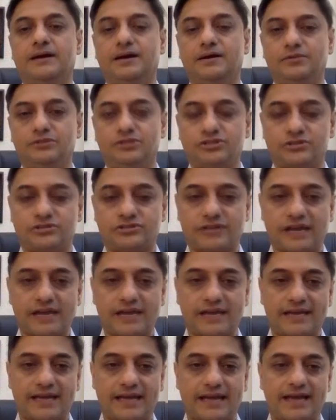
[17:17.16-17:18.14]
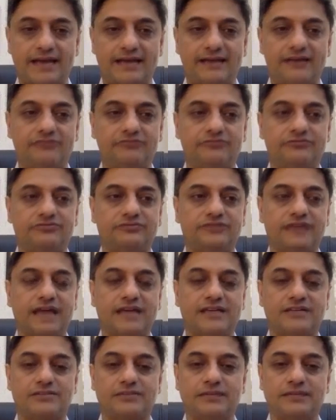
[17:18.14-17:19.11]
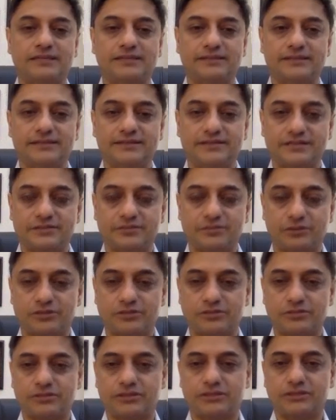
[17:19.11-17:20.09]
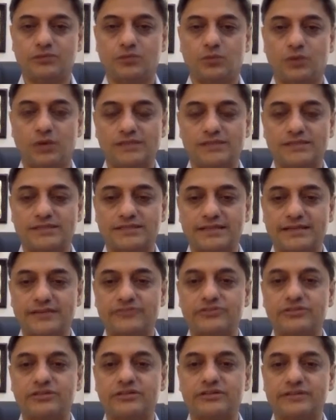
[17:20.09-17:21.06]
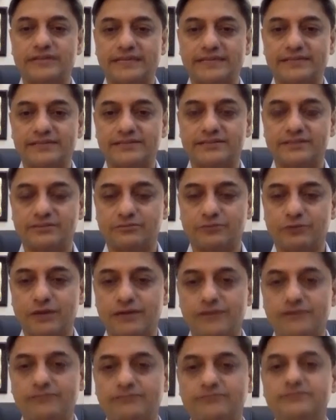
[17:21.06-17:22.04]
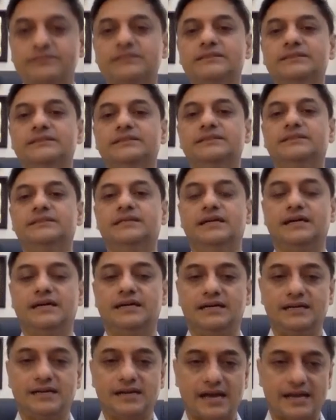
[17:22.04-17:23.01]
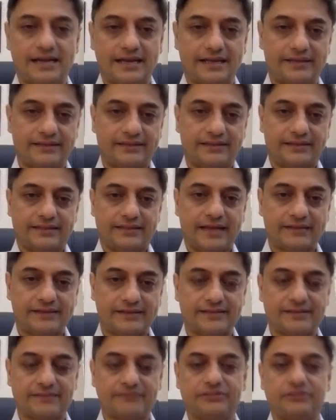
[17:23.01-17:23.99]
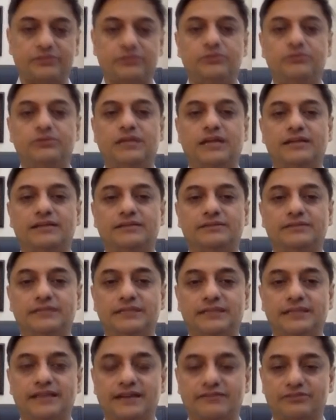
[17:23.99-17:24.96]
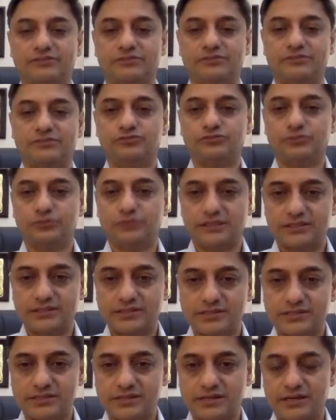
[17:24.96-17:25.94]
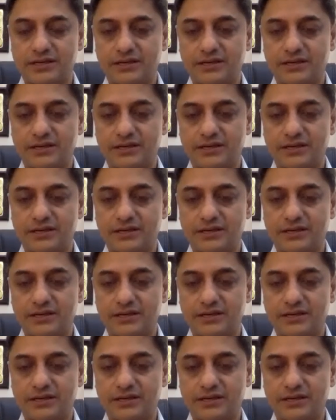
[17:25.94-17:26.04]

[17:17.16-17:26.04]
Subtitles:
We should try and have as many things as possible in one central rate somewhere. And I think that is something we will ultimately have to move towards.